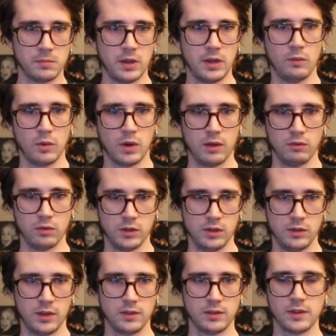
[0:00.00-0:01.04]
What I really
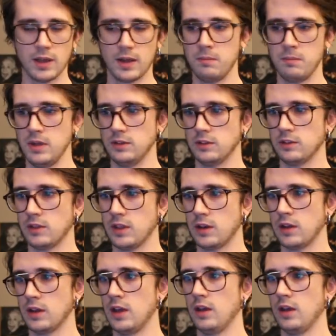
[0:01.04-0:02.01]
think that means is that